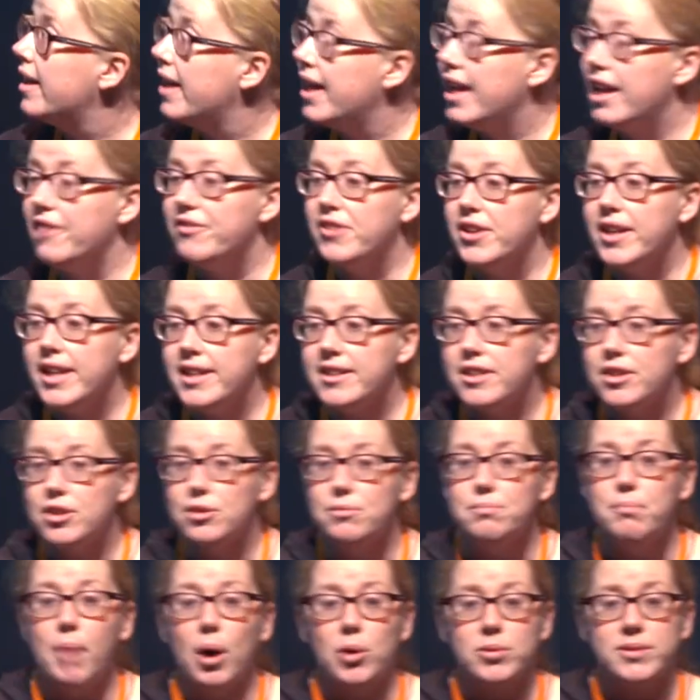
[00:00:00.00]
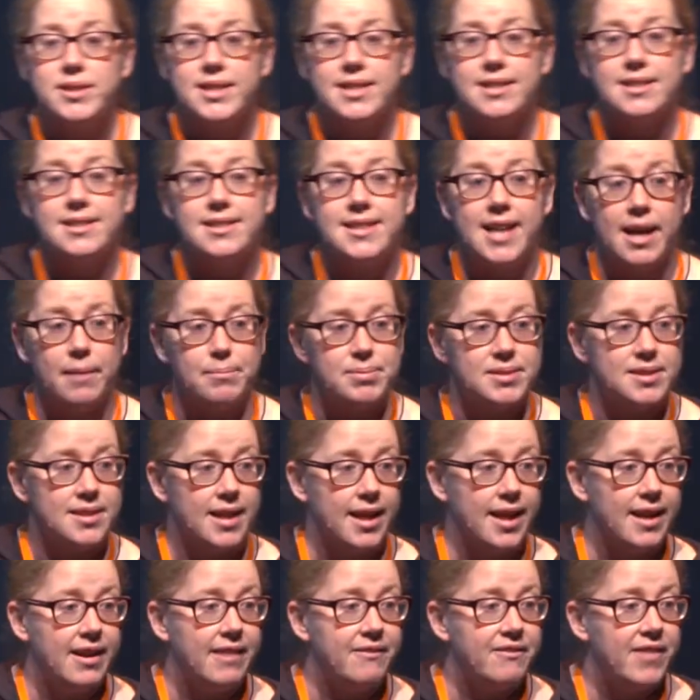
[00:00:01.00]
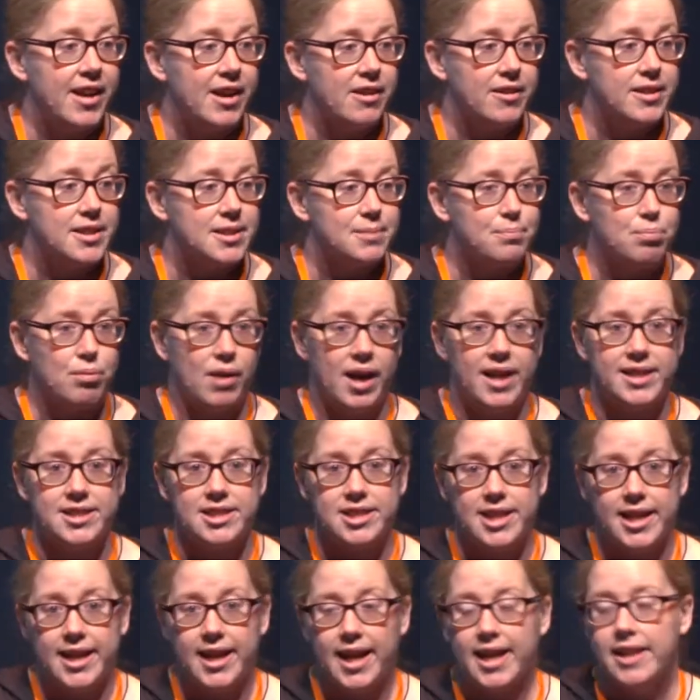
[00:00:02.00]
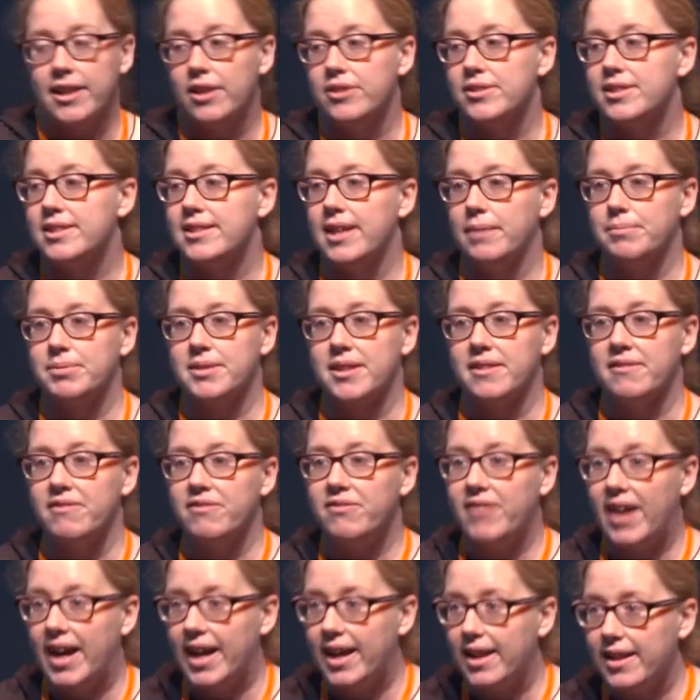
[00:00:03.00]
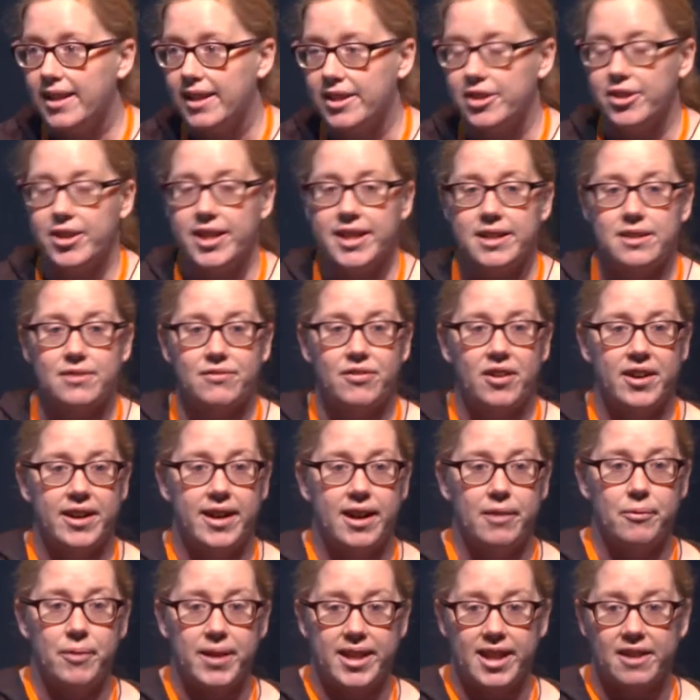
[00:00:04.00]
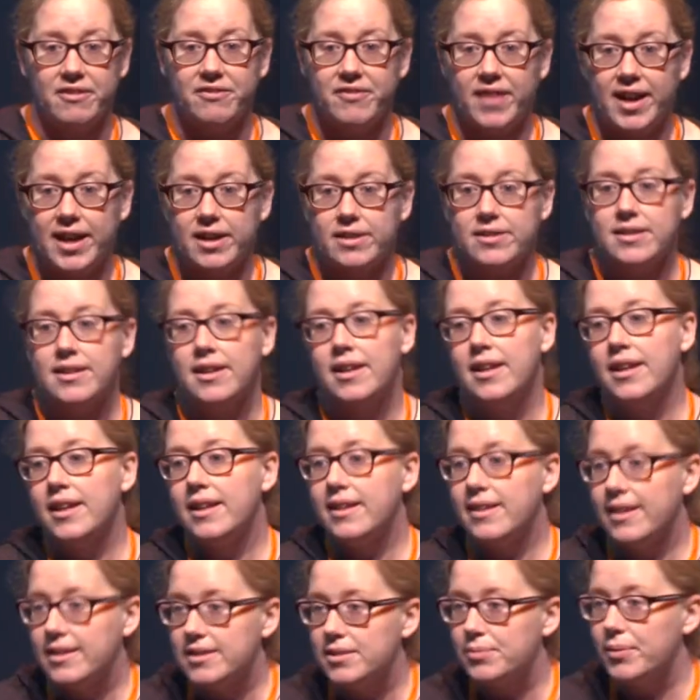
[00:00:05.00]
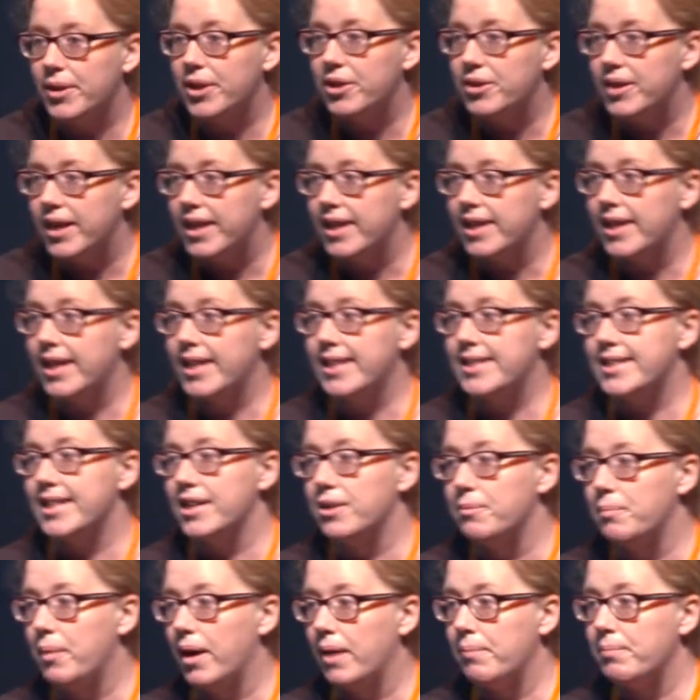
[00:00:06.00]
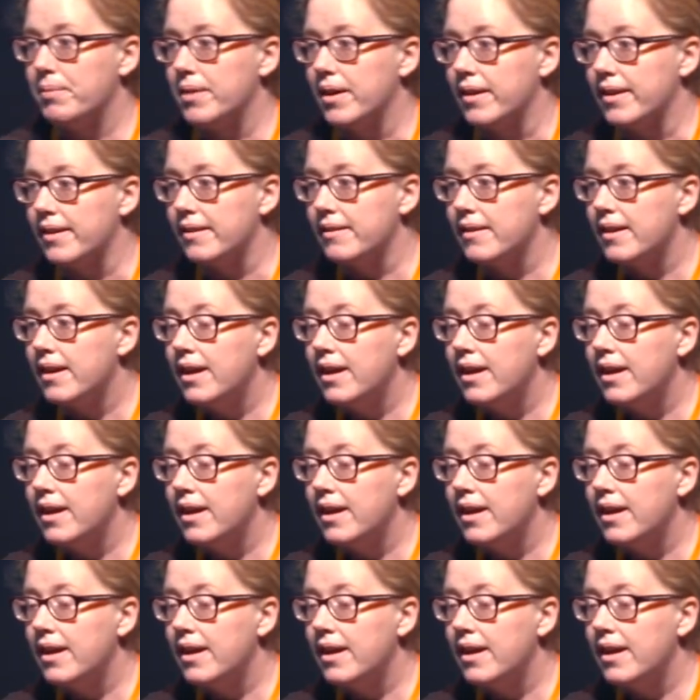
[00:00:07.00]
If you need to do multi-steps and at various branching and those steps can fail and you need to find out where they failed, that's where you need an ETL pipeline.